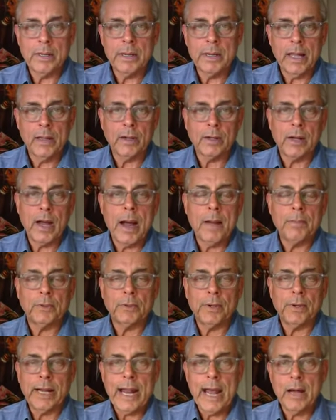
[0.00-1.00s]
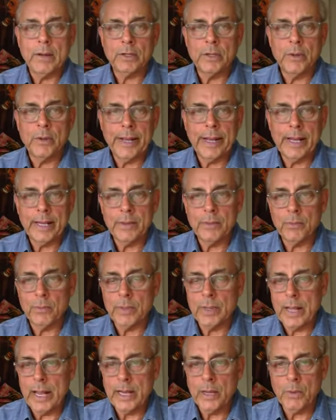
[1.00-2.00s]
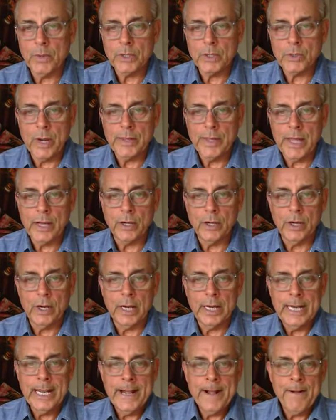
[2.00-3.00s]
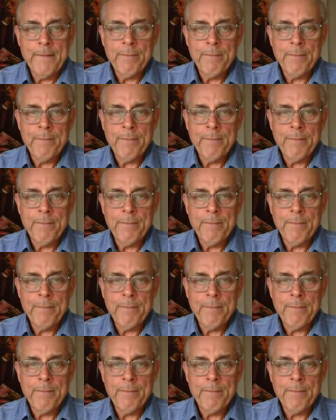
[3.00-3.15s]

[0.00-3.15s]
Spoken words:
helicoptering it out, doing it any which way they could,